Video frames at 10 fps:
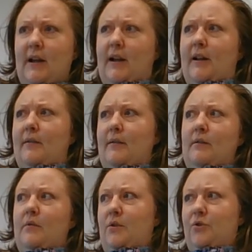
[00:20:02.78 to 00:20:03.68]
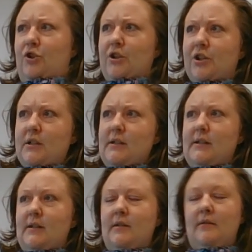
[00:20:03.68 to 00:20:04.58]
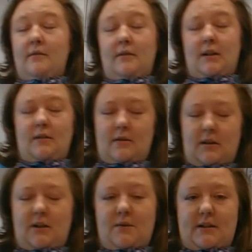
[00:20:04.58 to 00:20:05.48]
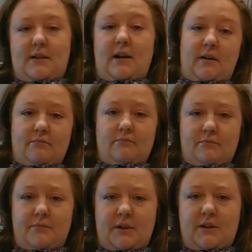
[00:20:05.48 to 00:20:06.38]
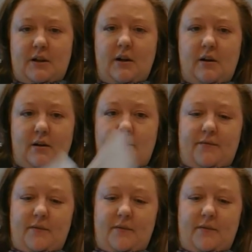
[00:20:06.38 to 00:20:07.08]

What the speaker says: and nutritious, then you would say the declarative.